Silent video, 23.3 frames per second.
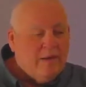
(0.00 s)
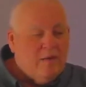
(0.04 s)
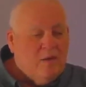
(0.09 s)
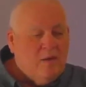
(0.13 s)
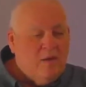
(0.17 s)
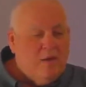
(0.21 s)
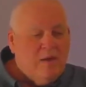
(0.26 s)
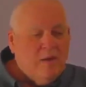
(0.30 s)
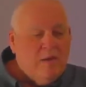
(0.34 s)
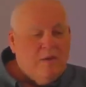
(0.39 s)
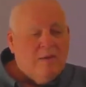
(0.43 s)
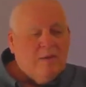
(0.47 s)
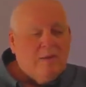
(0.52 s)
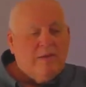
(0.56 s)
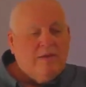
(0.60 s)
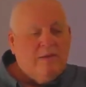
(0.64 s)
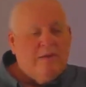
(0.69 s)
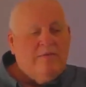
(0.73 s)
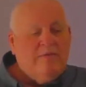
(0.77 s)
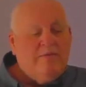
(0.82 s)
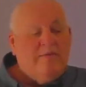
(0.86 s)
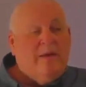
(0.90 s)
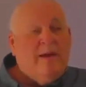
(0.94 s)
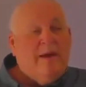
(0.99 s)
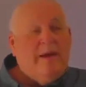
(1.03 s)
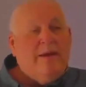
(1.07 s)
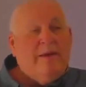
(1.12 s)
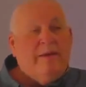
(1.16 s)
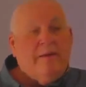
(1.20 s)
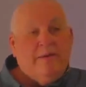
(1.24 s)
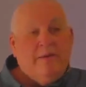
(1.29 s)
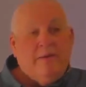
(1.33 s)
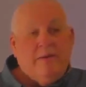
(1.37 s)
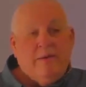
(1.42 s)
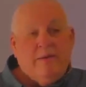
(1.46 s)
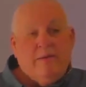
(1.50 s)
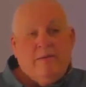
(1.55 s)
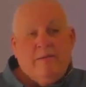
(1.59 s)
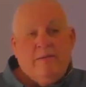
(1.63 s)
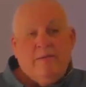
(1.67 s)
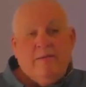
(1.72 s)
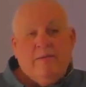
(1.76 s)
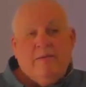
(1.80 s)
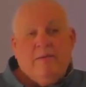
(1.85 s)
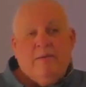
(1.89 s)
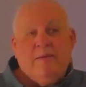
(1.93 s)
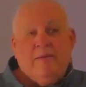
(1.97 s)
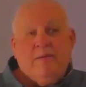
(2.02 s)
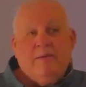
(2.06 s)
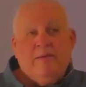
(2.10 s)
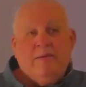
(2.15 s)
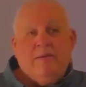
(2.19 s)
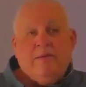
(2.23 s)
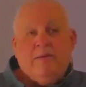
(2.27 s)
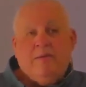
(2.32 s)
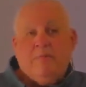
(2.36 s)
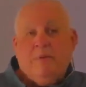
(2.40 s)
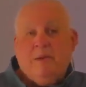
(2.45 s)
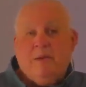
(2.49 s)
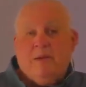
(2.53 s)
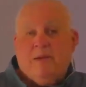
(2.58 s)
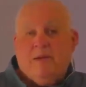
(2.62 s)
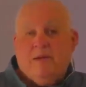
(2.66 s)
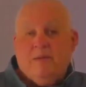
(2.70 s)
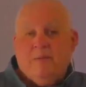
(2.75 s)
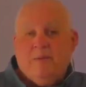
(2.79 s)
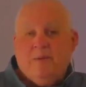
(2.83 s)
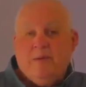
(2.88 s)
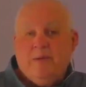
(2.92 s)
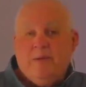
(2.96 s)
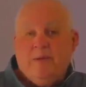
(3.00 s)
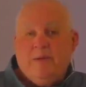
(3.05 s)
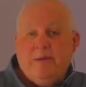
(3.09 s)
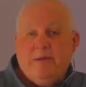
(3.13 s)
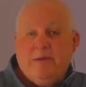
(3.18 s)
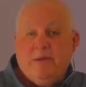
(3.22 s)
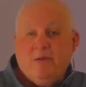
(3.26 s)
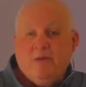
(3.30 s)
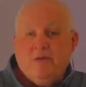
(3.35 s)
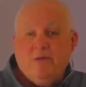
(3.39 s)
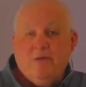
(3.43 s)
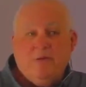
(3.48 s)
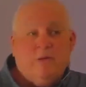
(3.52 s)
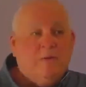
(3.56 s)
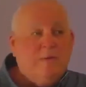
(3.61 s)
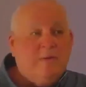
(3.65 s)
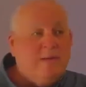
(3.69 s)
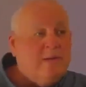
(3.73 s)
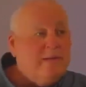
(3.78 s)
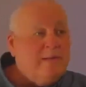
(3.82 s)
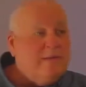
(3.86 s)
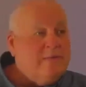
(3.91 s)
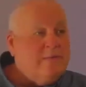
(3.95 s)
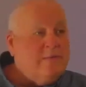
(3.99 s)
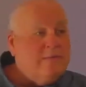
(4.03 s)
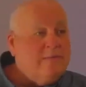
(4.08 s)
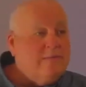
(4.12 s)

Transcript: all invited to become an intentional one.